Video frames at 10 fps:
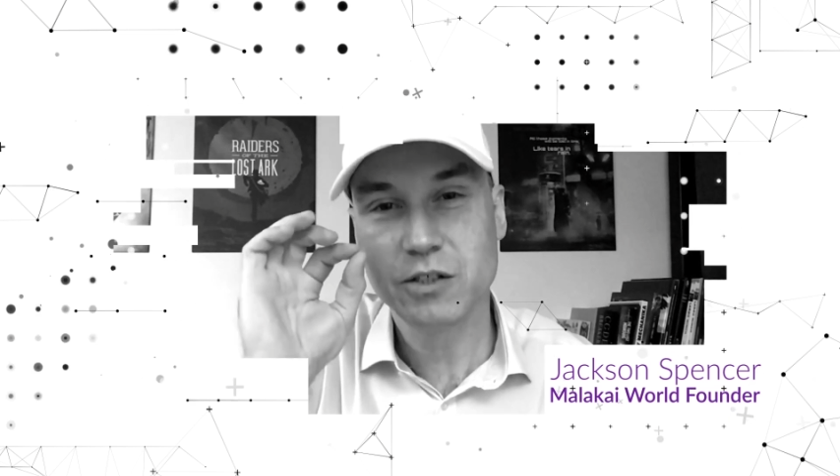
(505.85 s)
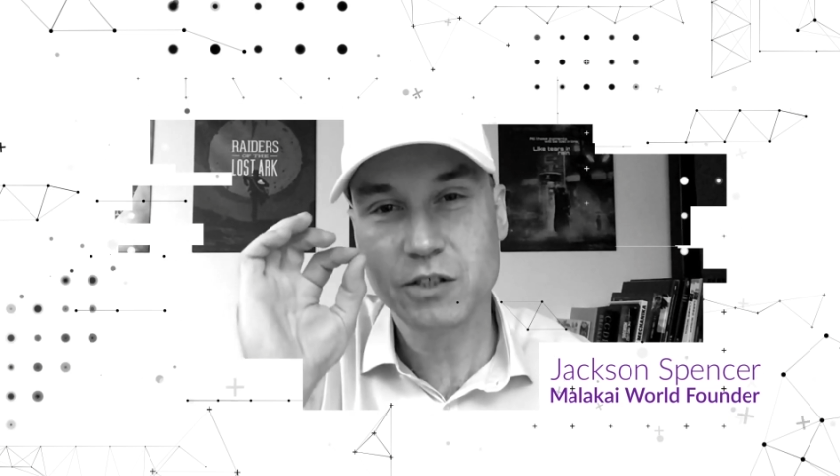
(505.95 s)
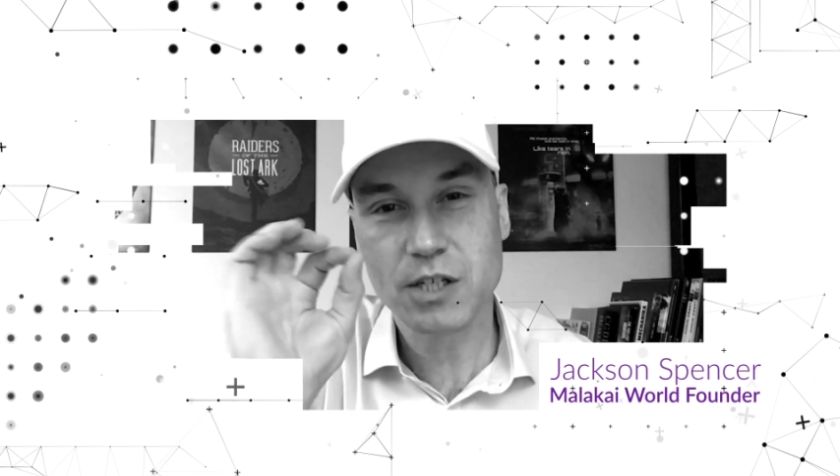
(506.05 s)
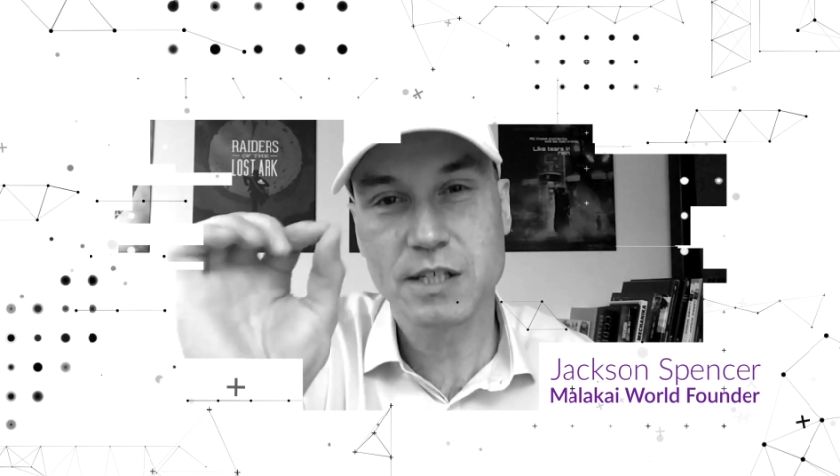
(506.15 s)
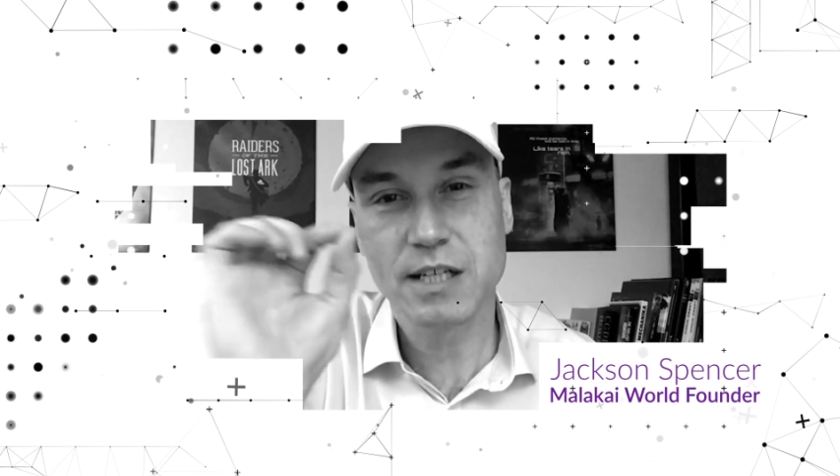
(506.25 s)

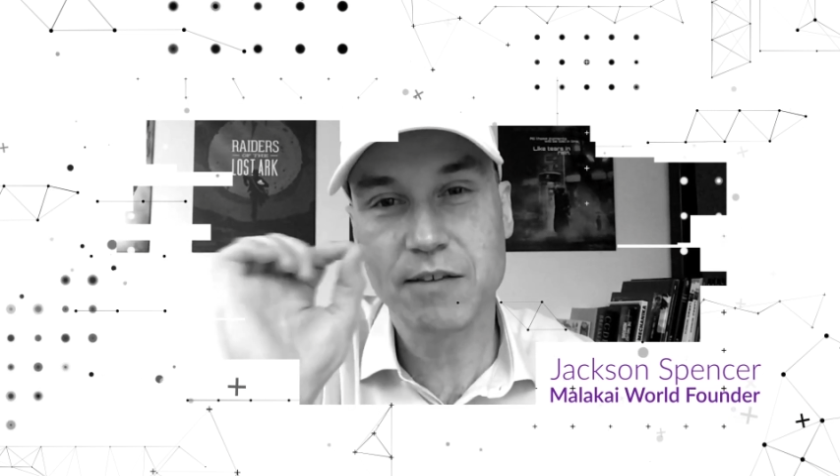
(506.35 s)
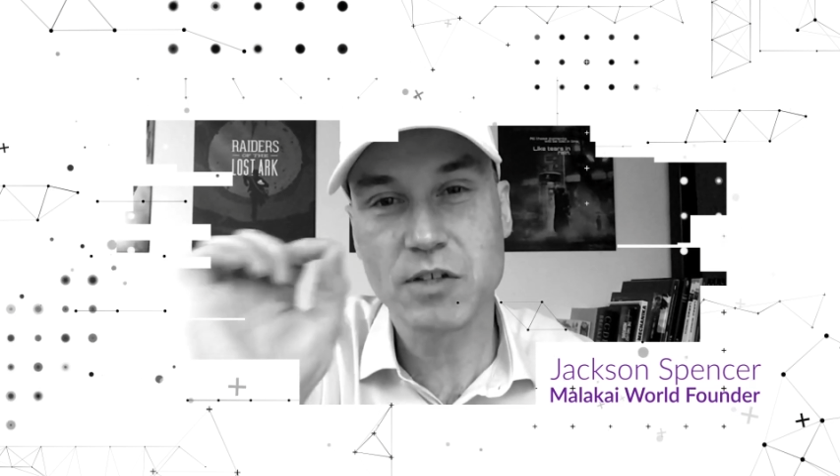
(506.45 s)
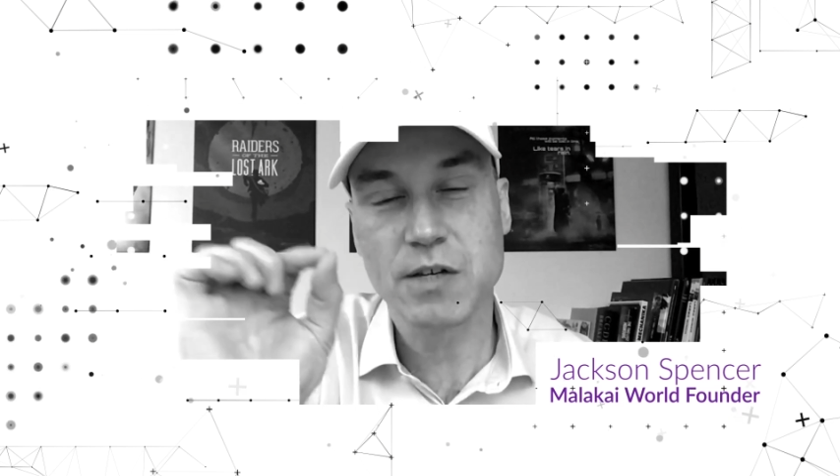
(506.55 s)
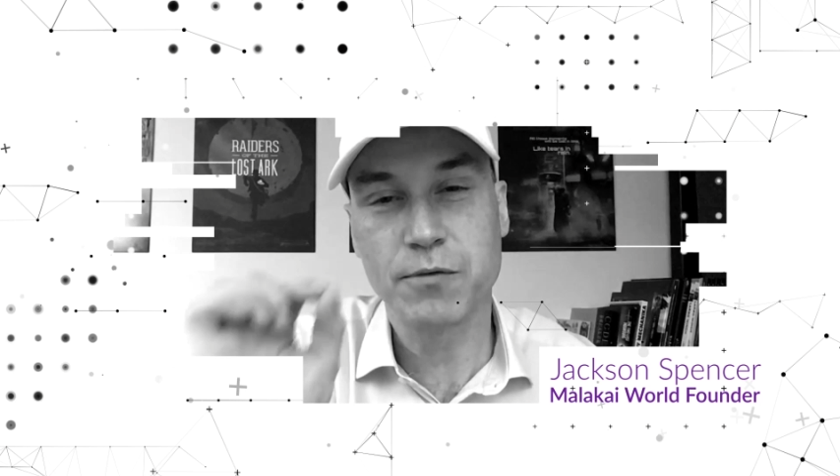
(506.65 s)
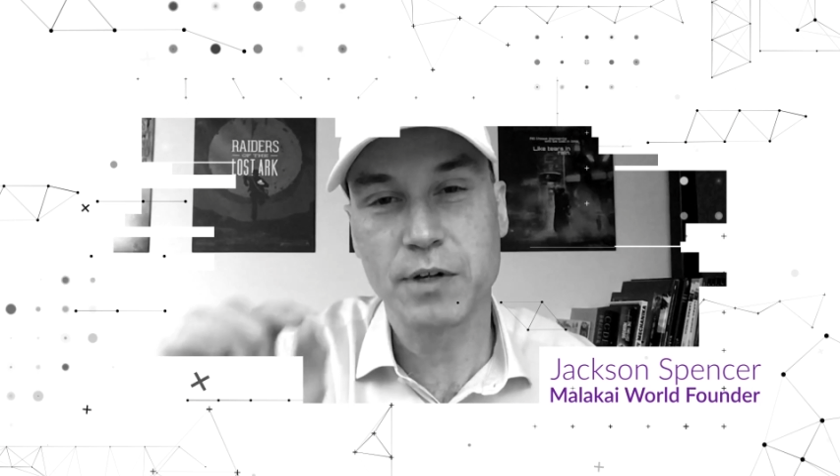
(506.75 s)
just to give
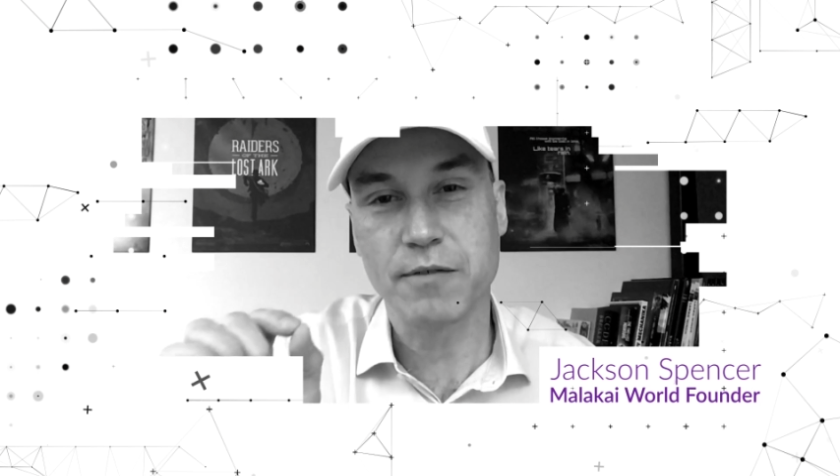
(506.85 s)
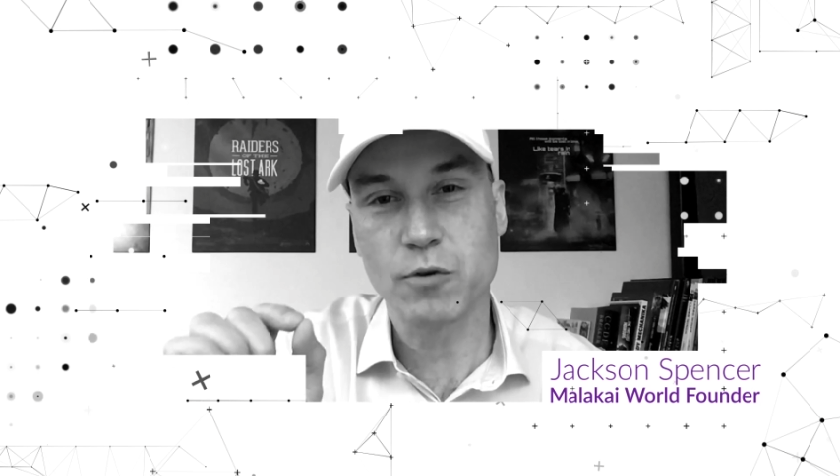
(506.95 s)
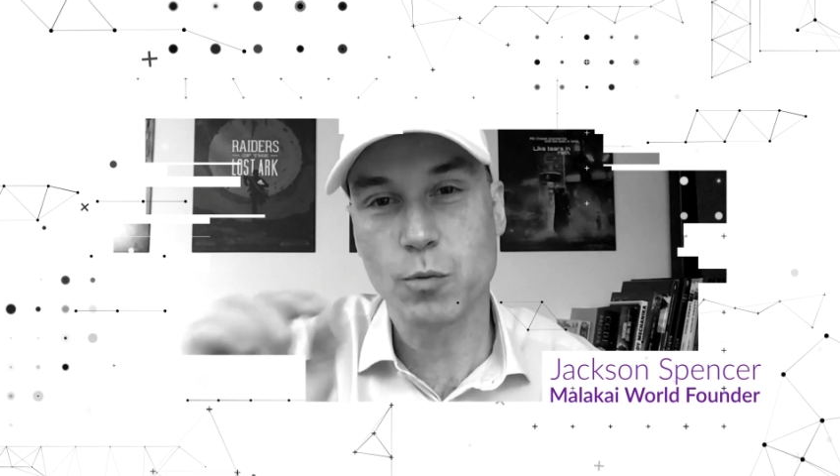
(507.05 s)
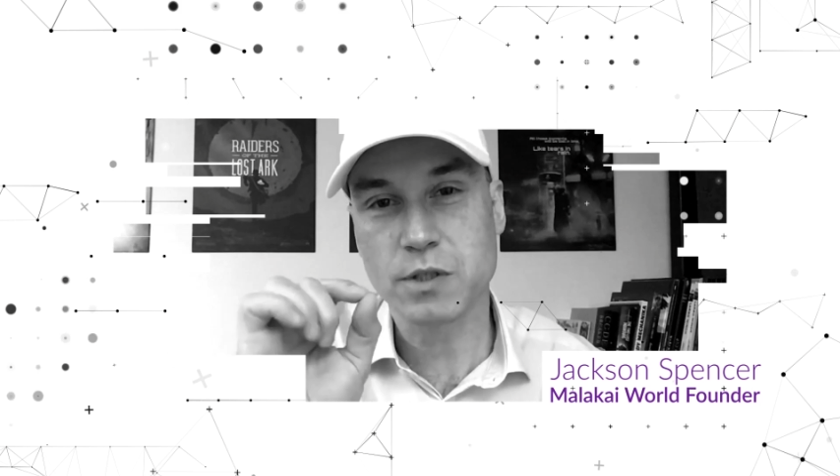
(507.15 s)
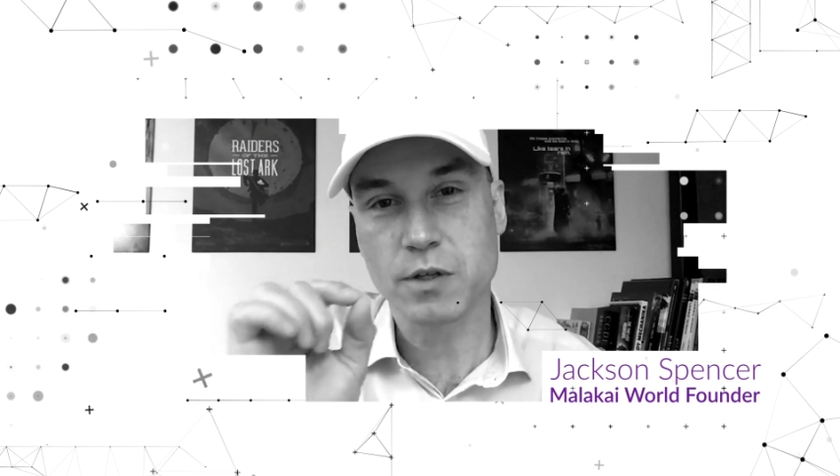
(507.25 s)
us a
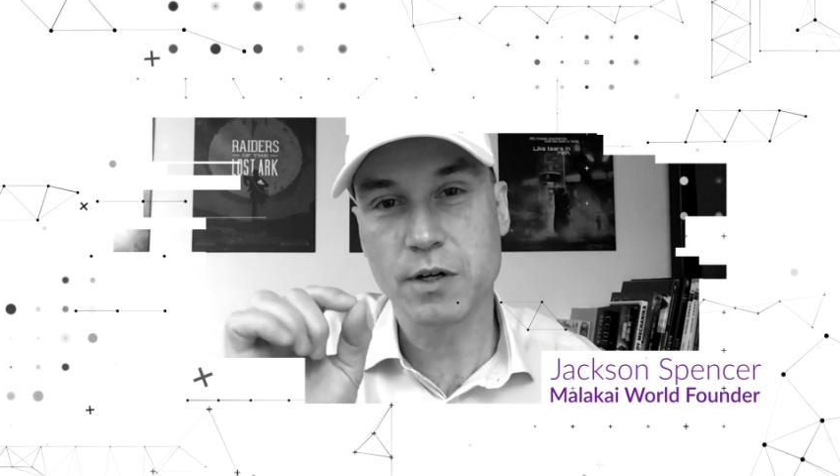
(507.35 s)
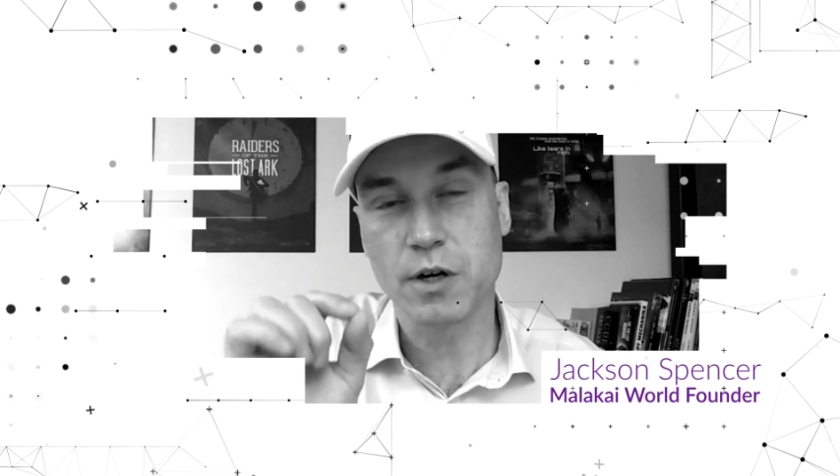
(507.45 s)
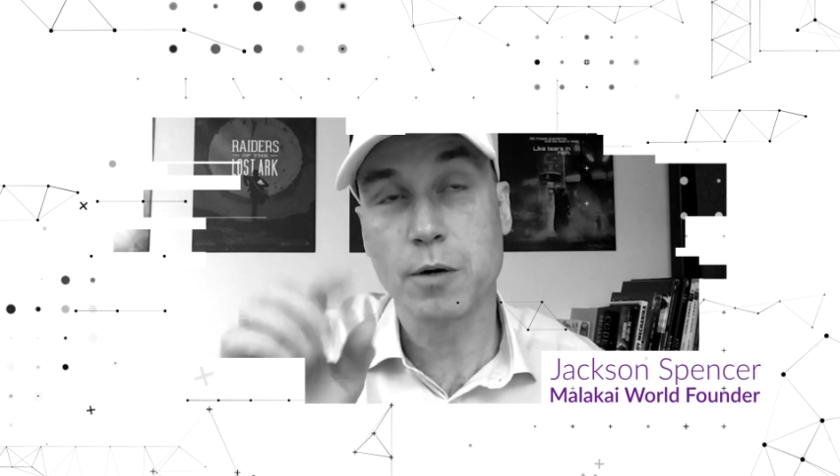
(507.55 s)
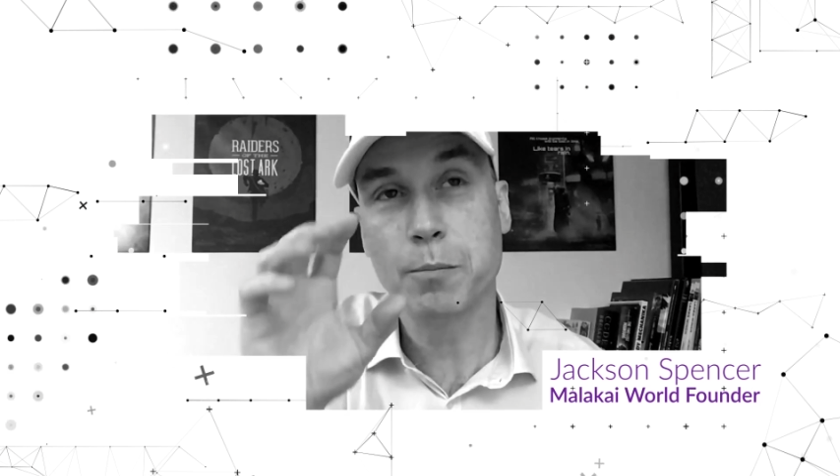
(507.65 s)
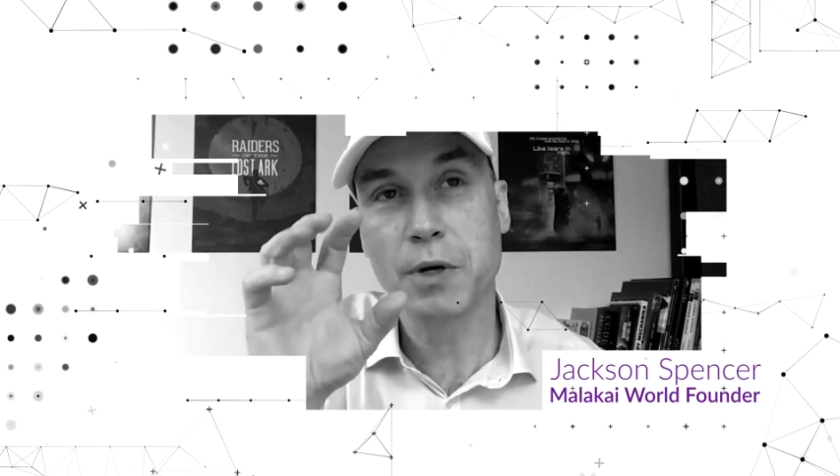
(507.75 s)
flavor of what's going on,